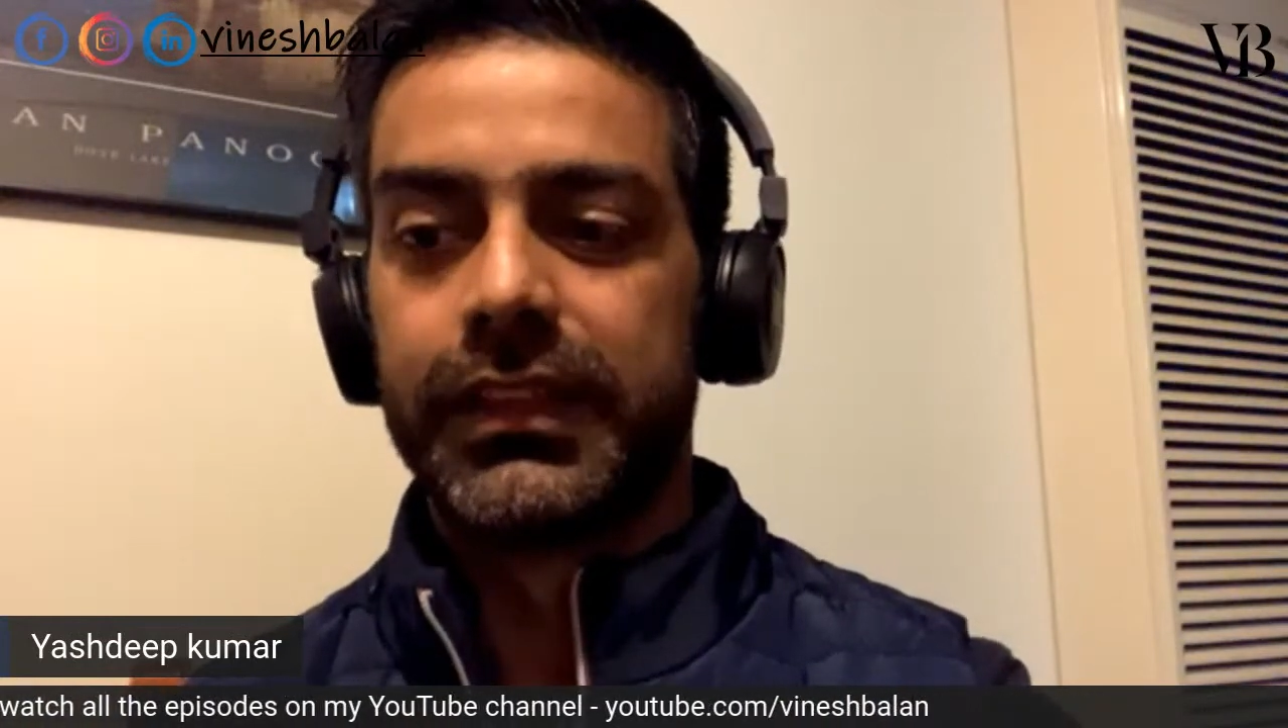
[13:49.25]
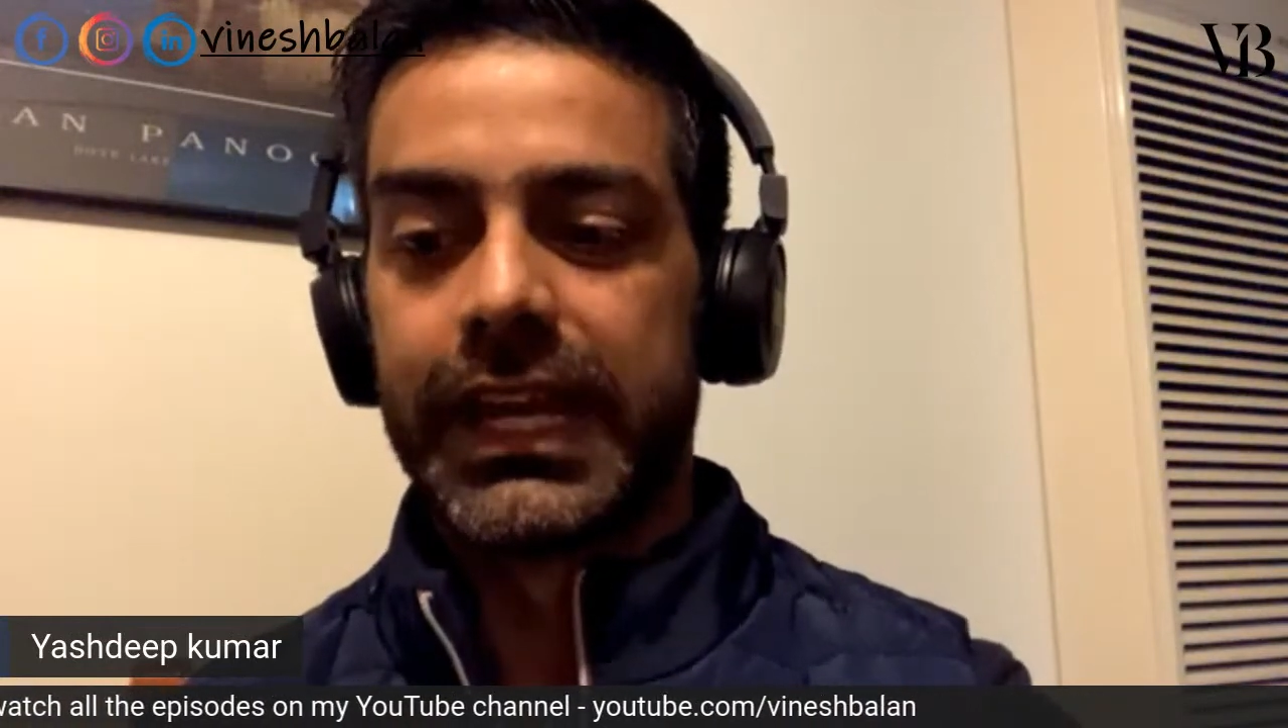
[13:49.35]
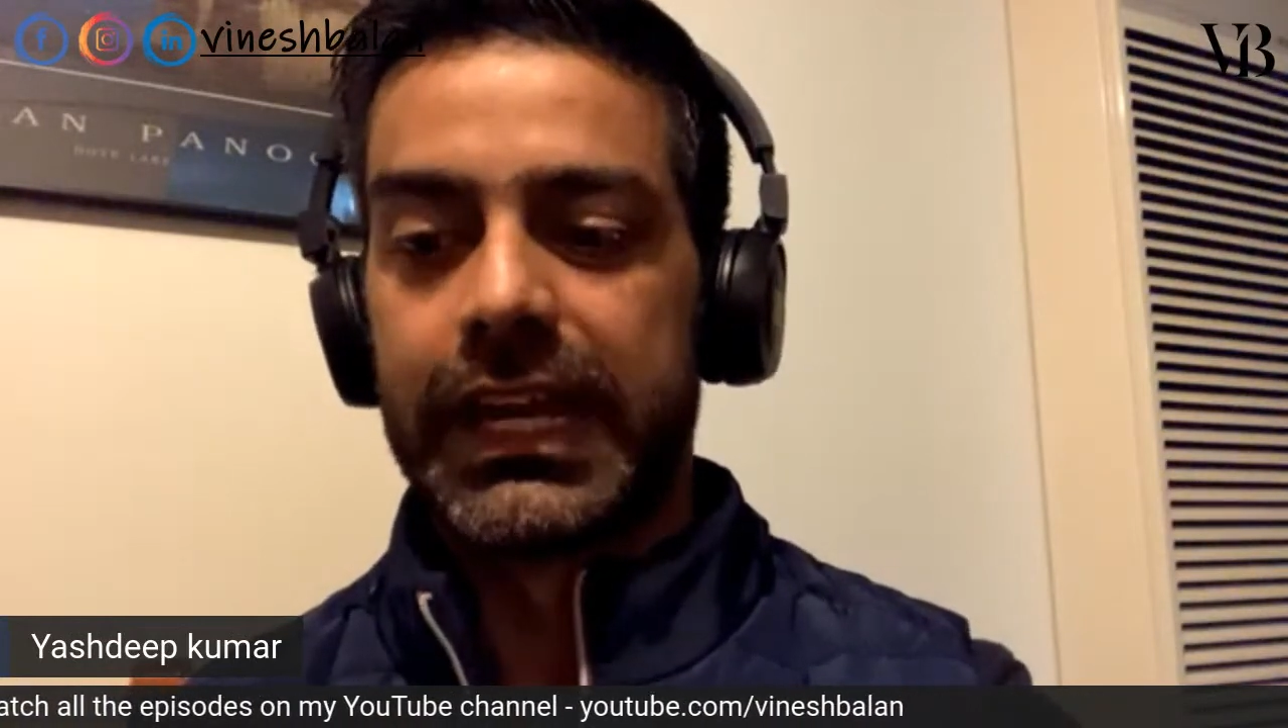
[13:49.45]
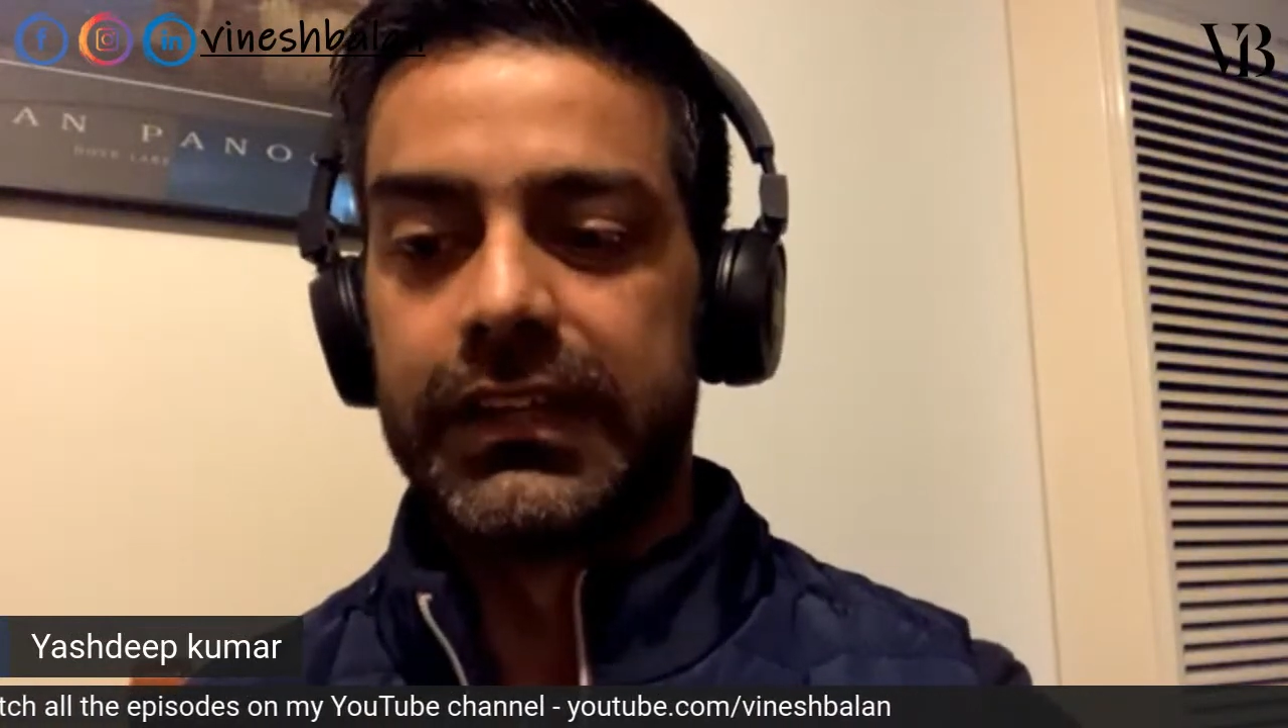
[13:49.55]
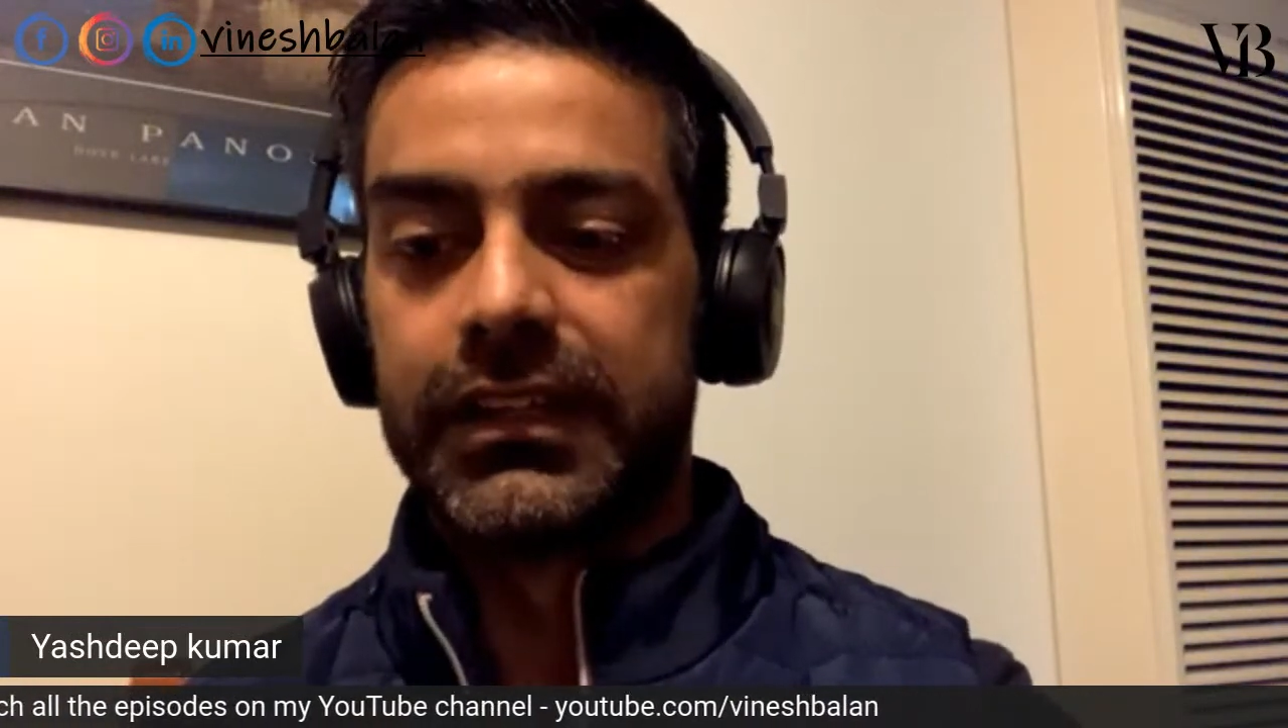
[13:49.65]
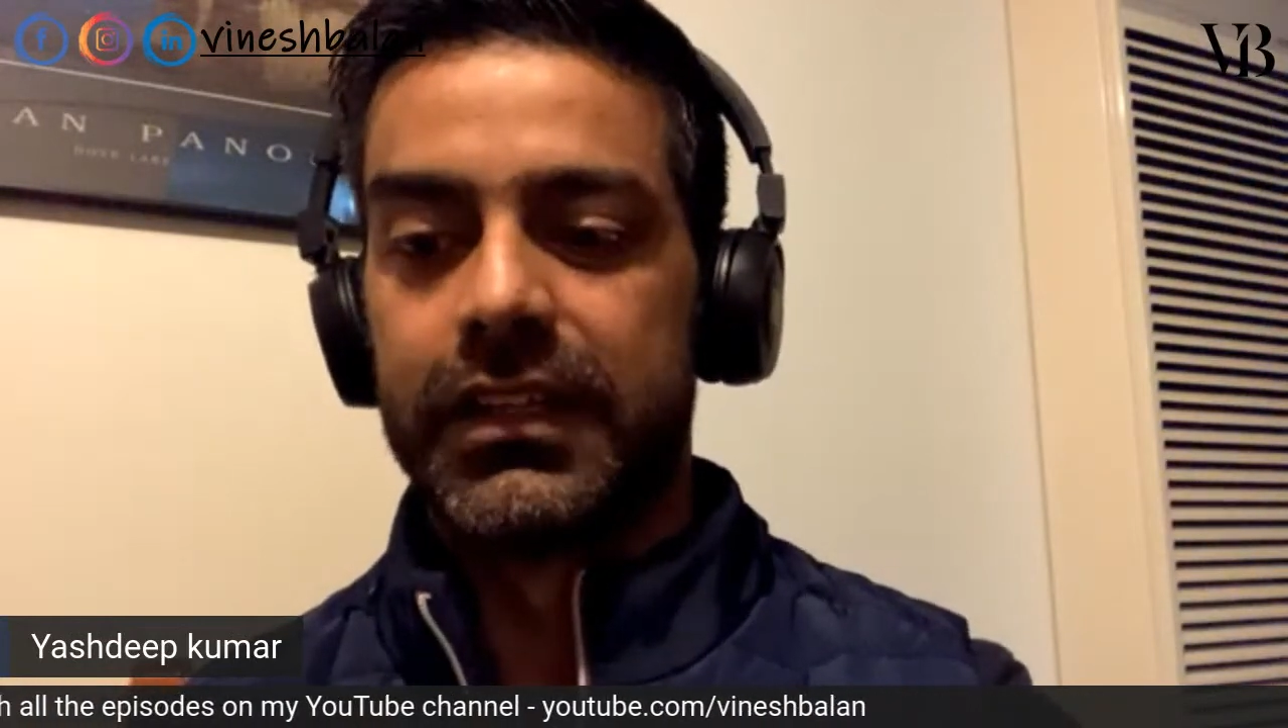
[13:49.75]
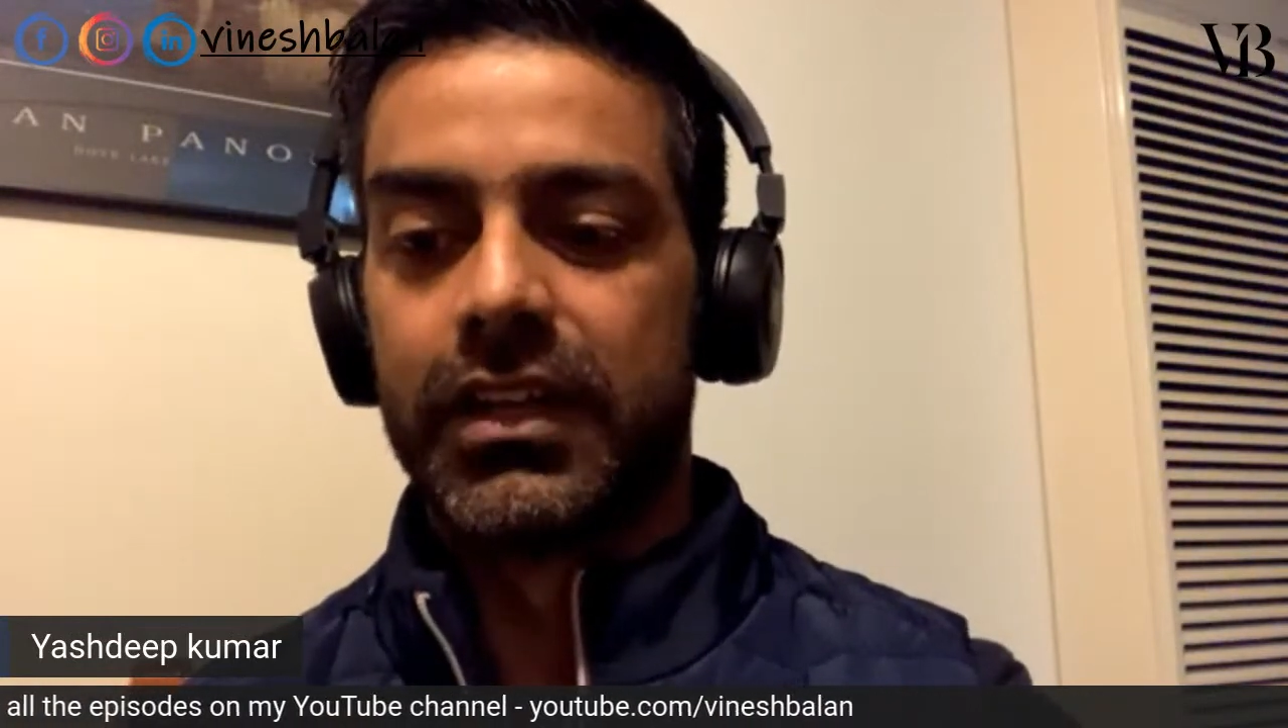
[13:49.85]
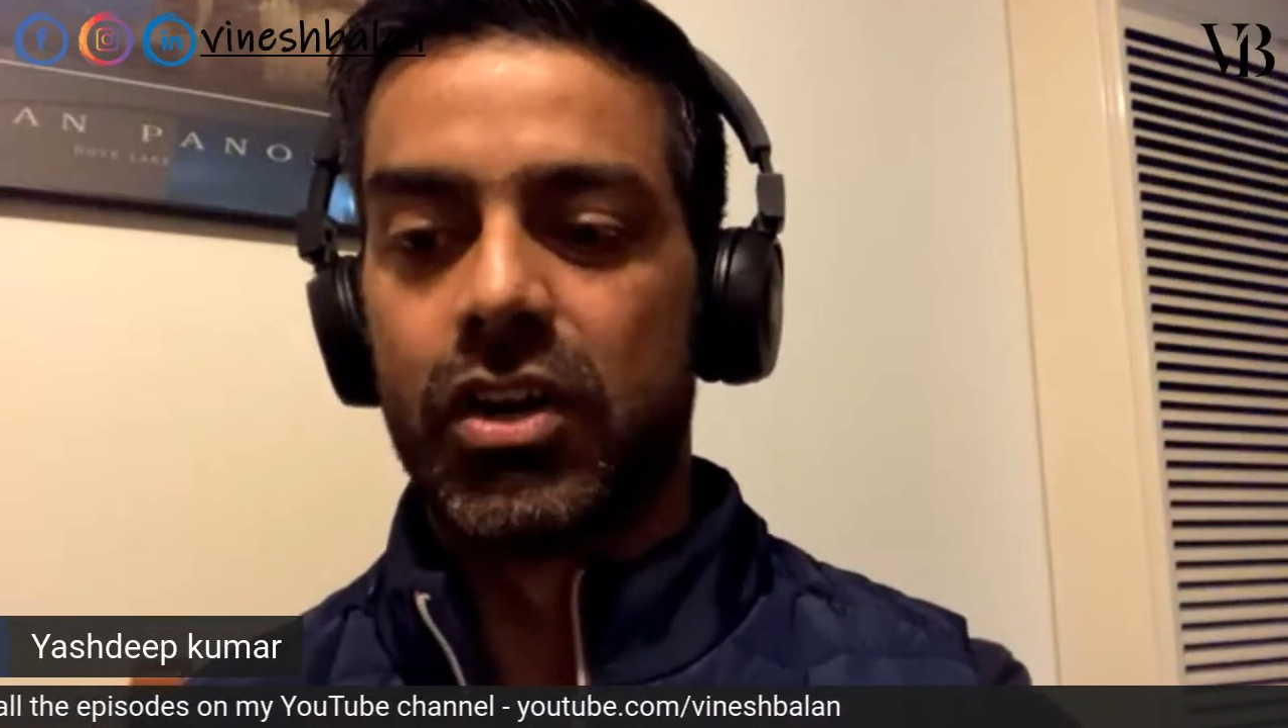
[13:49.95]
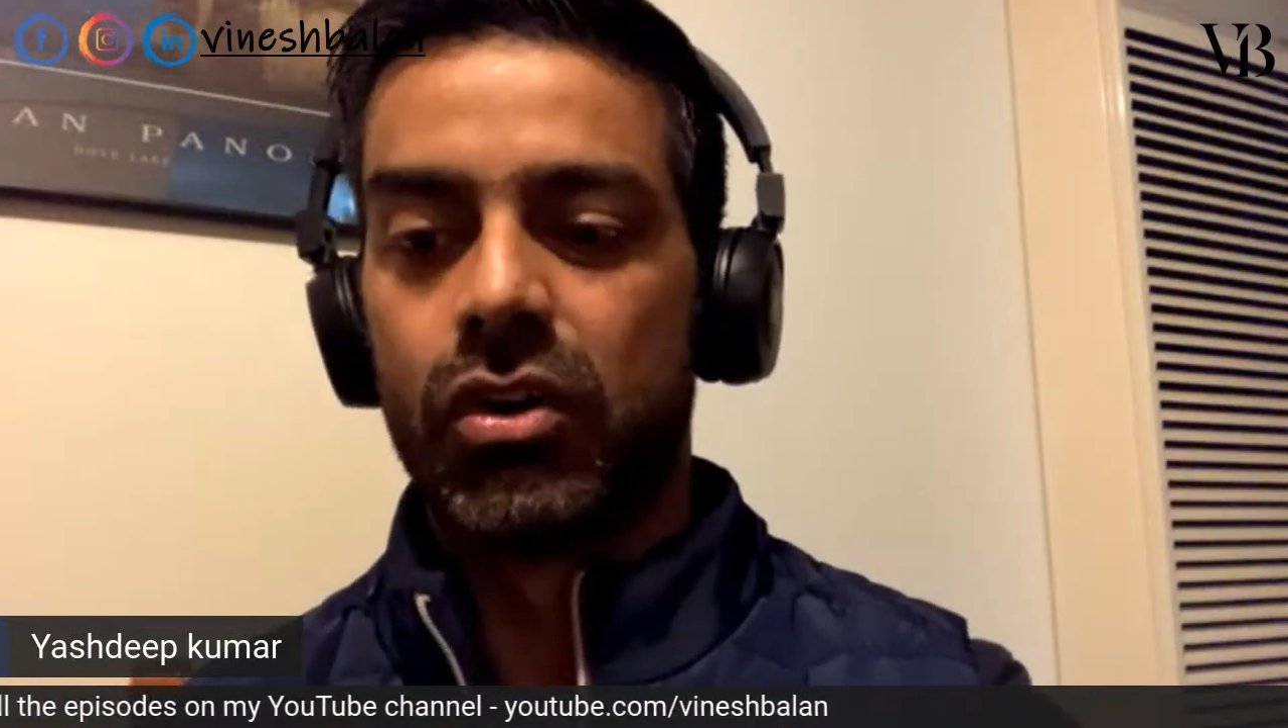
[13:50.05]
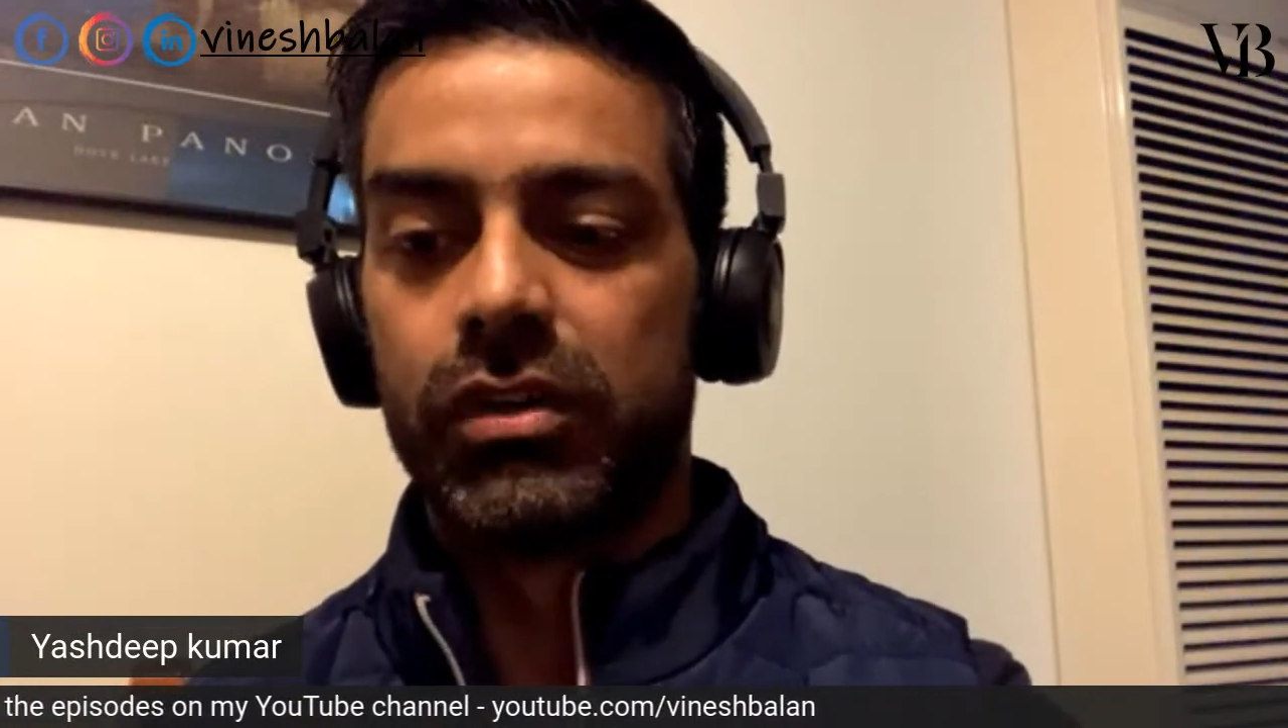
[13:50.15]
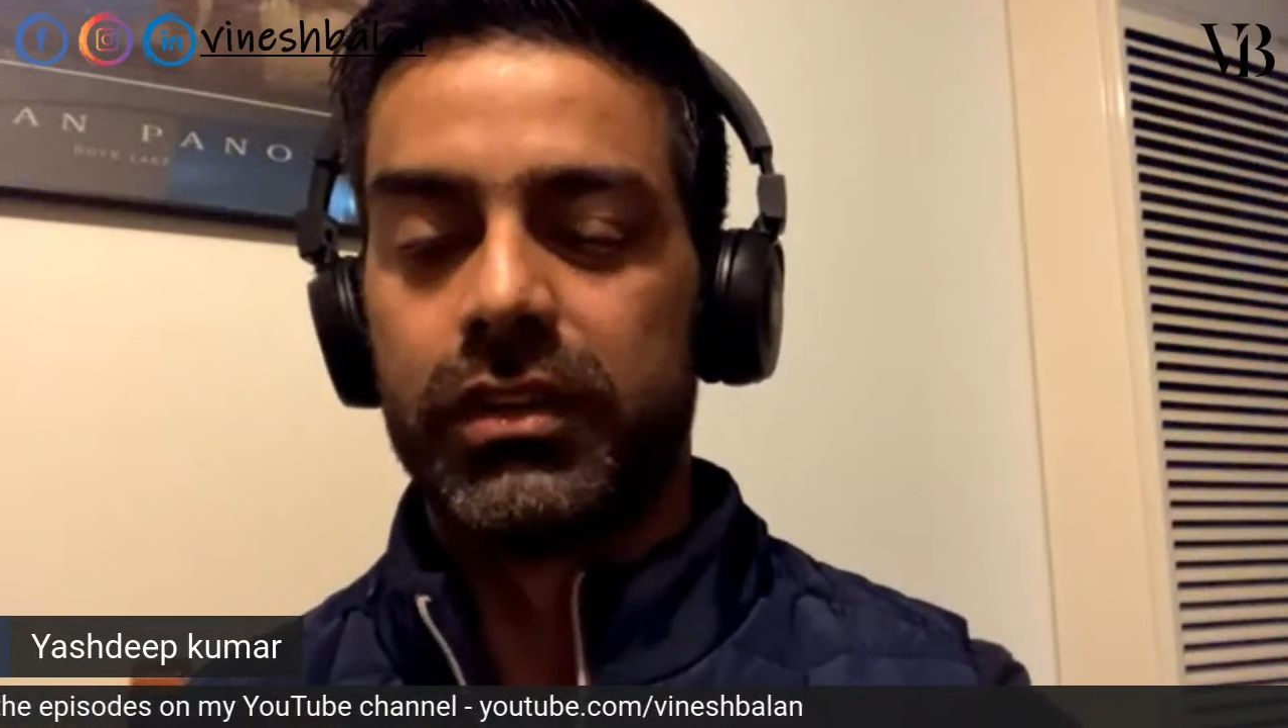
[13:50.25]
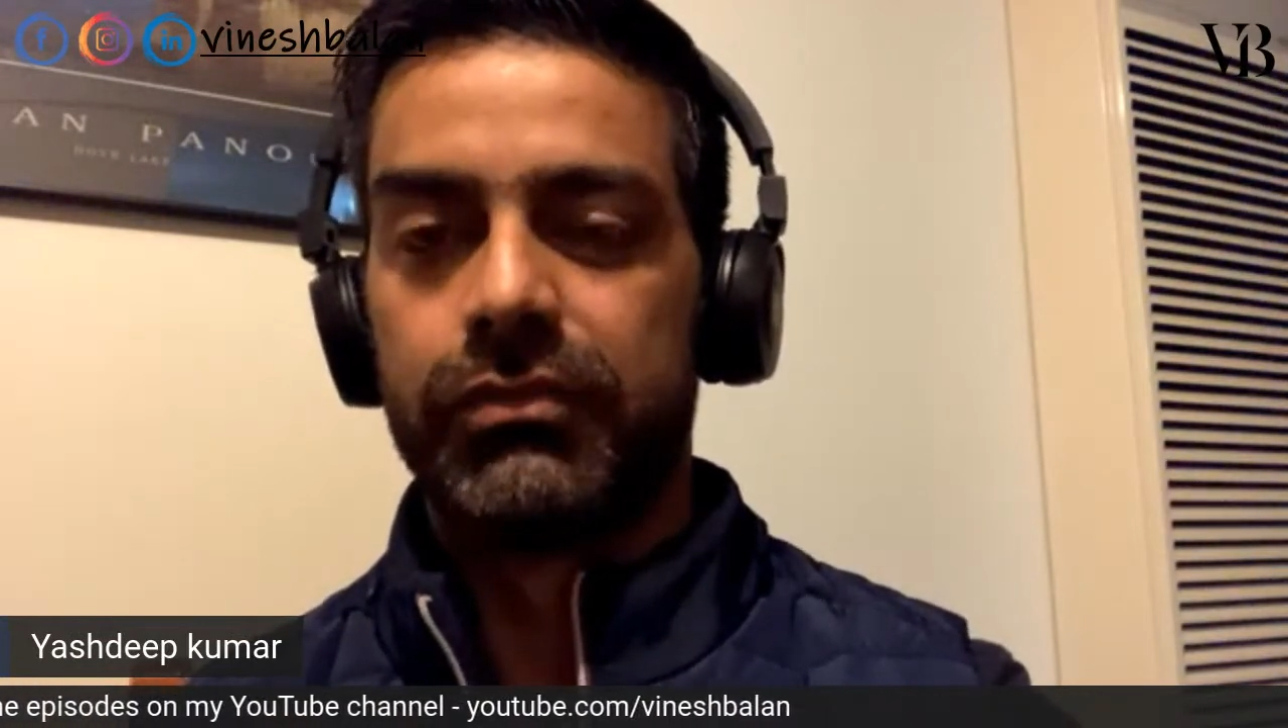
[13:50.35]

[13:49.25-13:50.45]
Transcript: that all